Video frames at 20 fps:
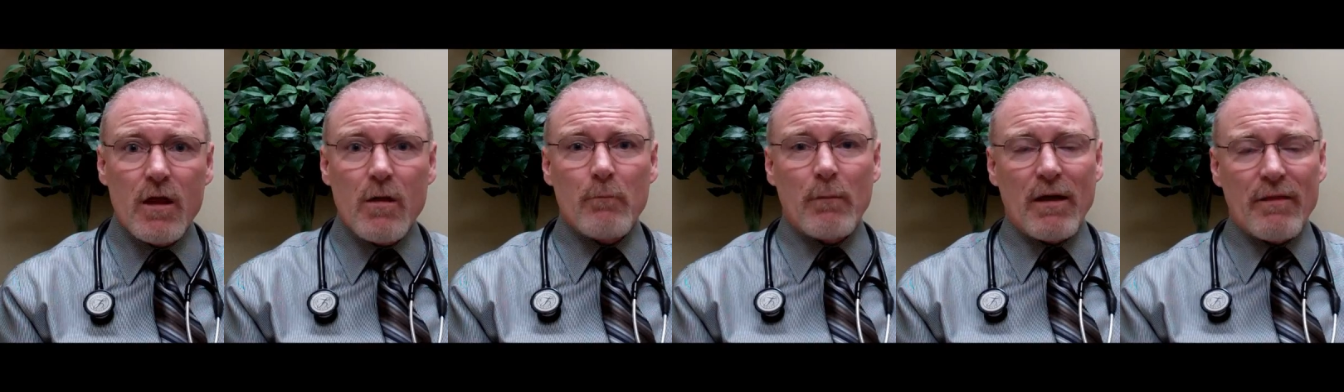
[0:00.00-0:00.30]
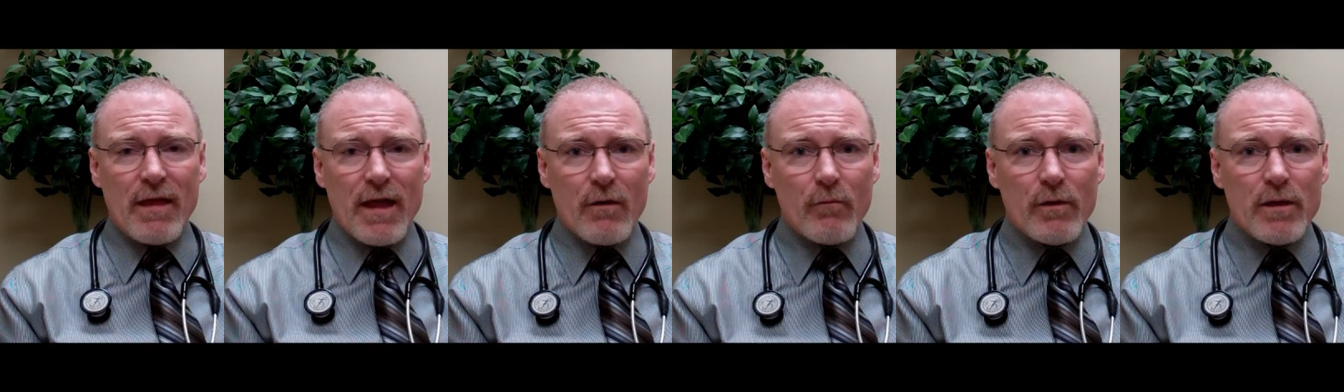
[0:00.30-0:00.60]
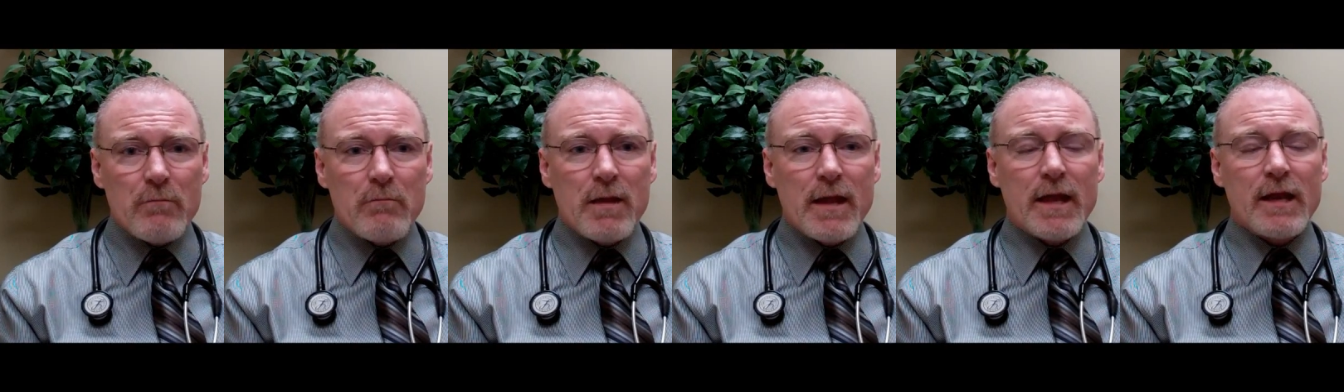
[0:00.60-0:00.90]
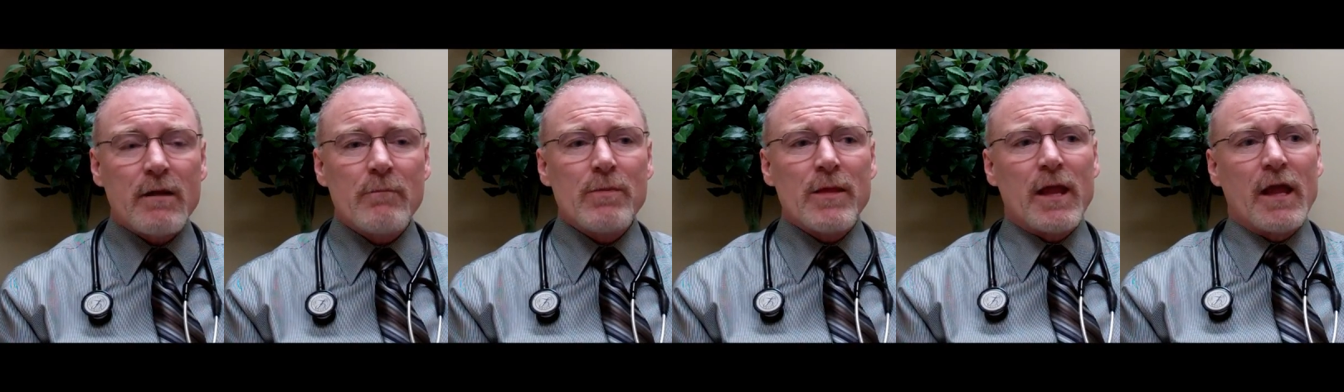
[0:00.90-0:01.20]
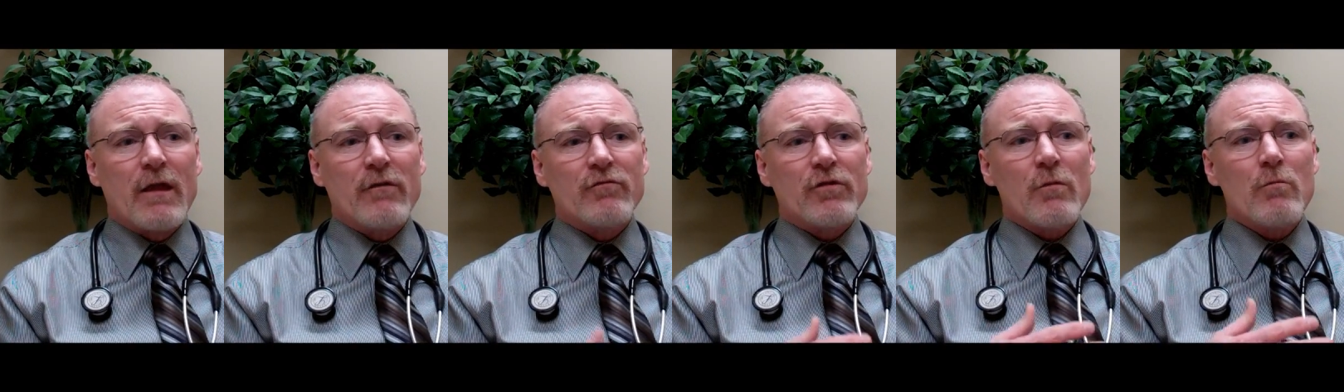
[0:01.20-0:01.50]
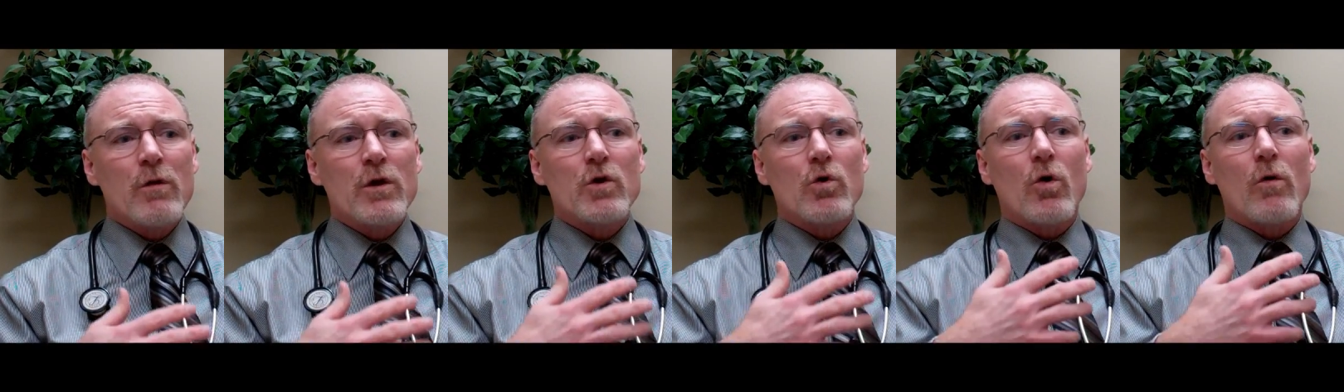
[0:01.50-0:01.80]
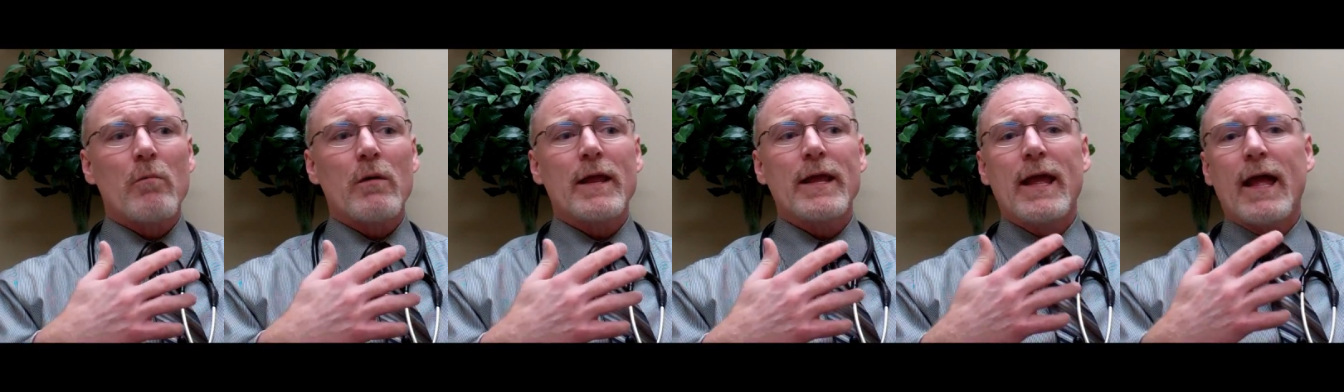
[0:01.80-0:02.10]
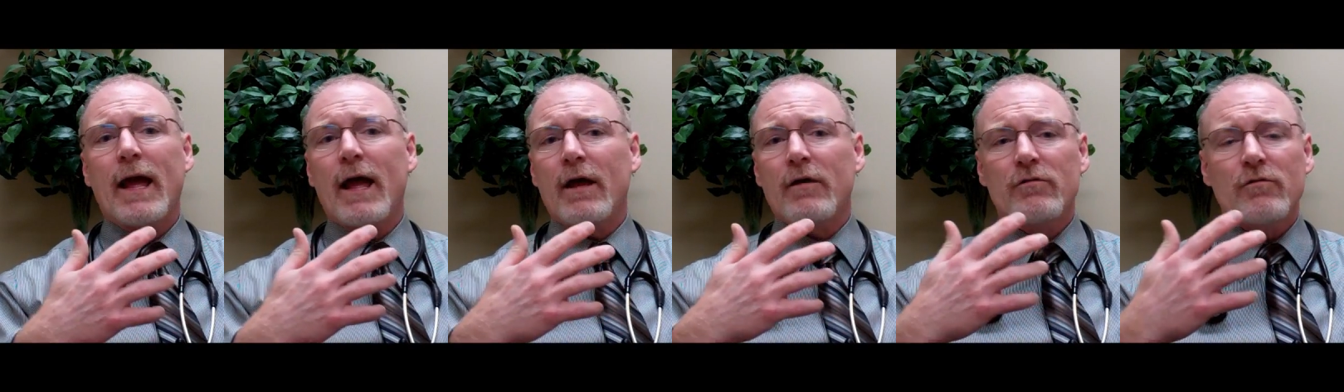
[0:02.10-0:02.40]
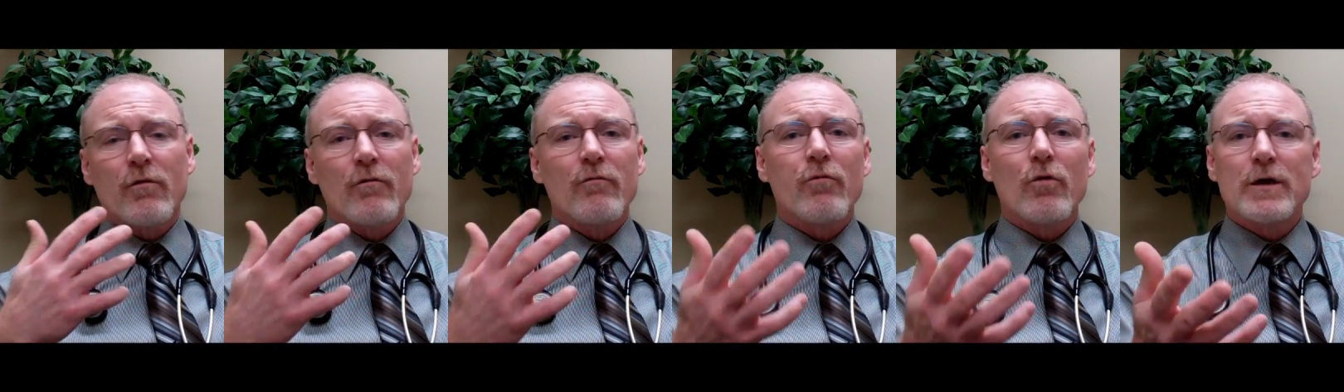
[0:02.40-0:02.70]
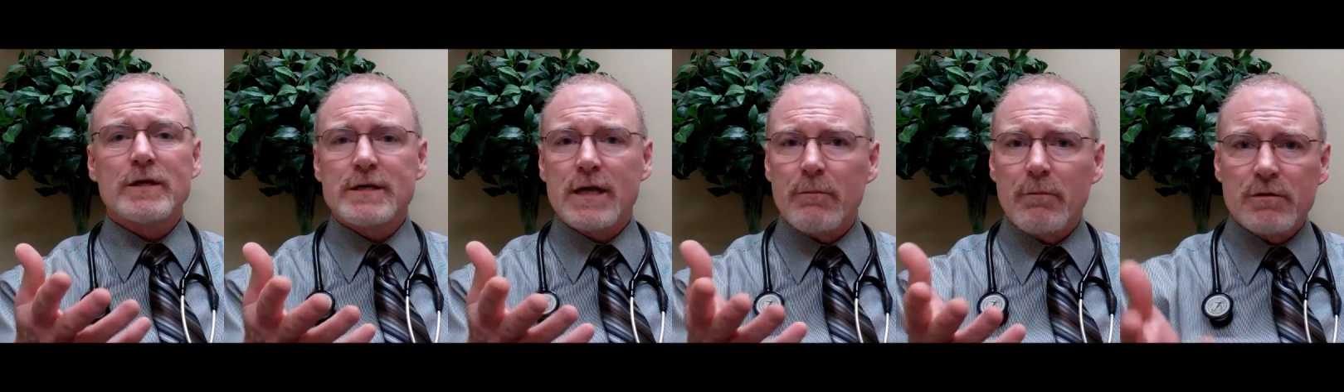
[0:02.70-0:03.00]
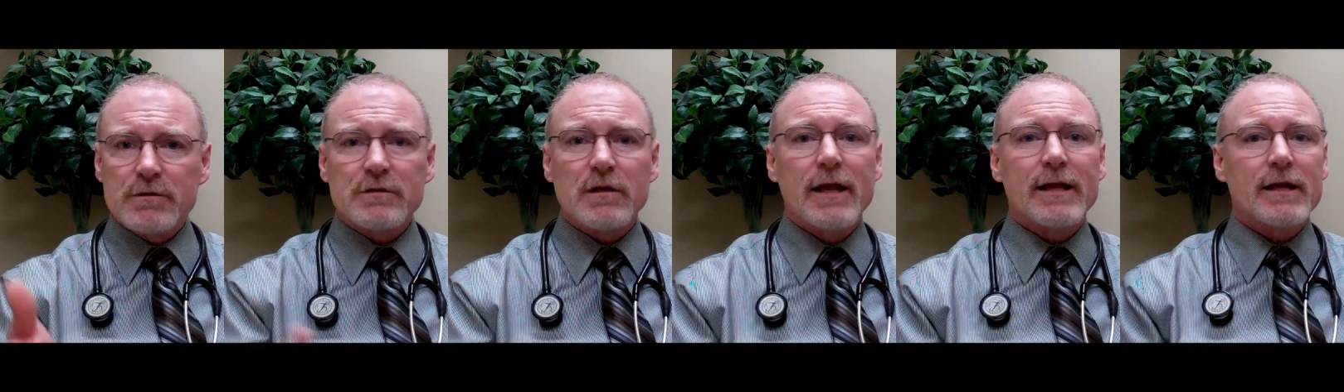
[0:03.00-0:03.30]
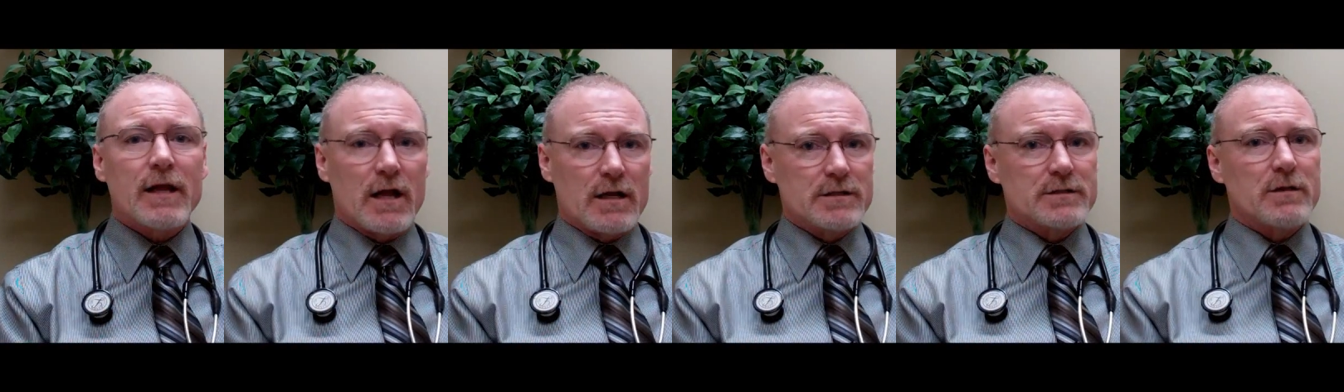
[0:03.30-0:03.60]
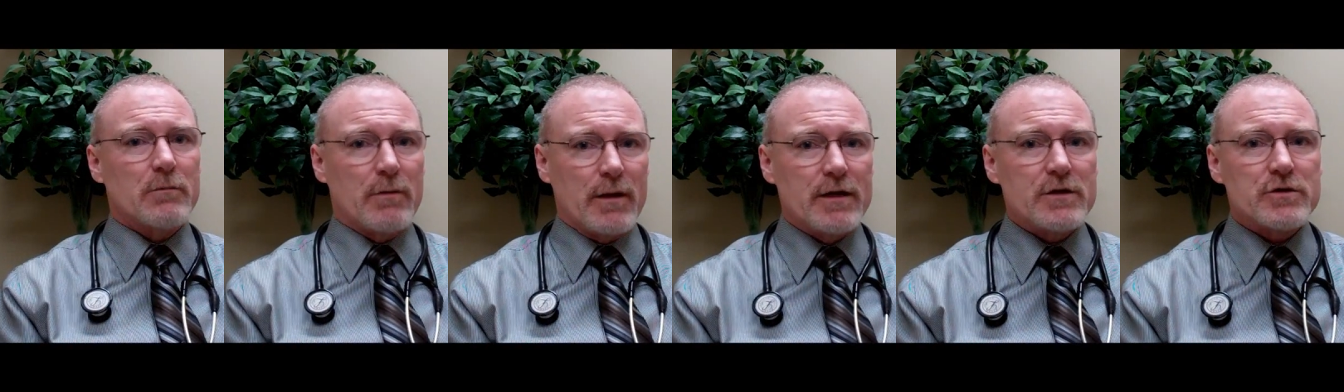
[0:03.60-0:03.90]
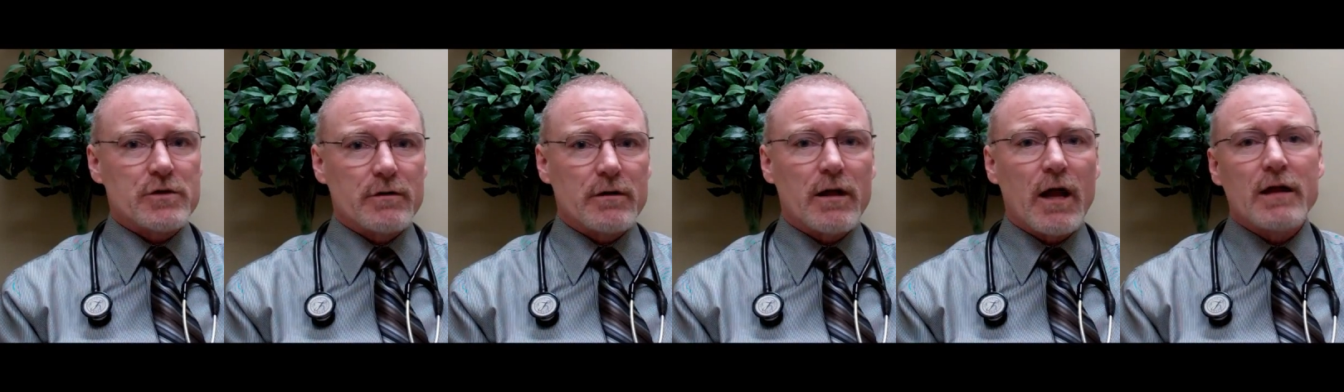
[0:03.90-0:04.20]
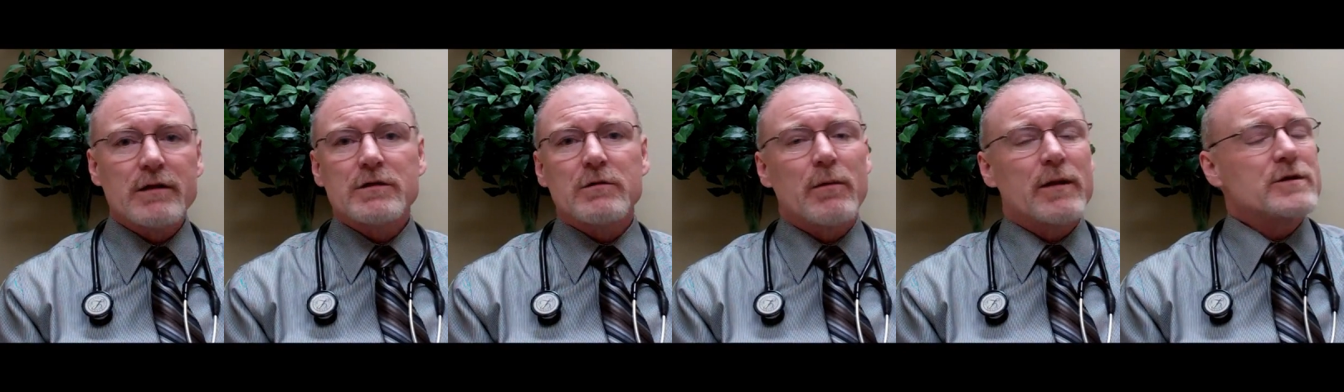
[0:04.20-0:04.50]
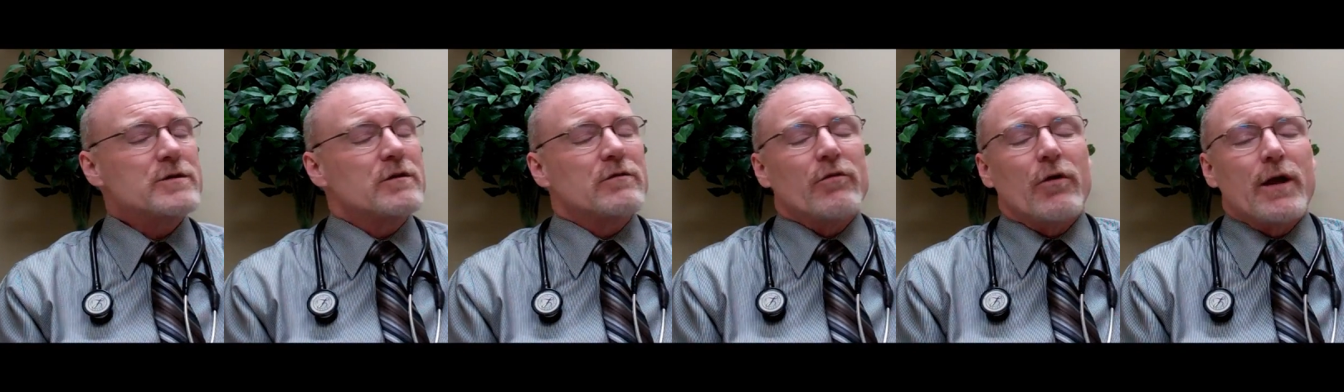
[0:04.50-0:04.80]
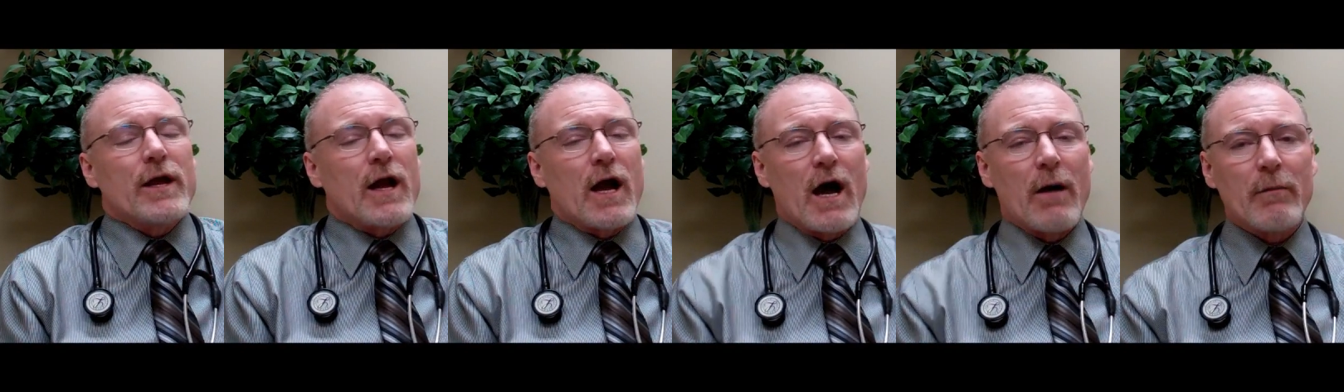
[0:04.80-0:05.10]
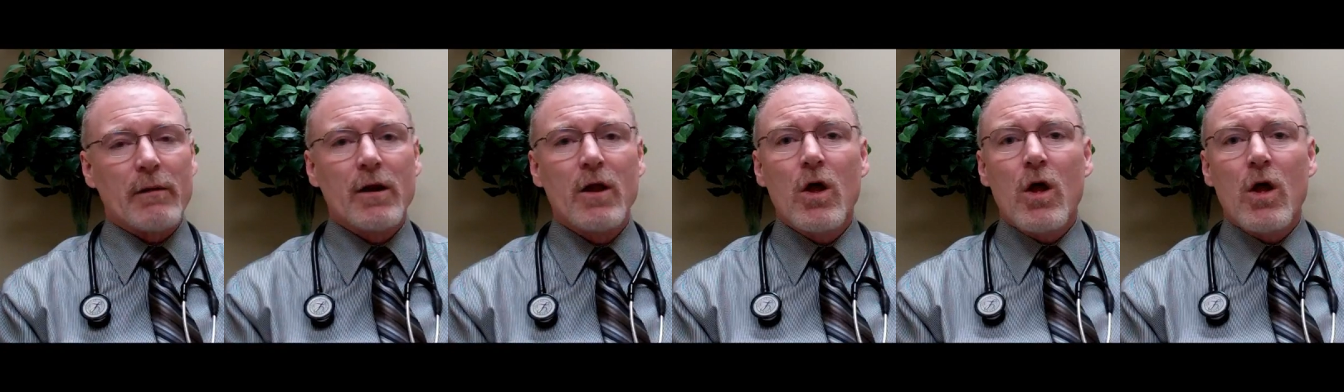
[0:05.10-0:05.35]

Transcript: By that we mean if someone normally has, for example, slight constipation. Constipation is very common,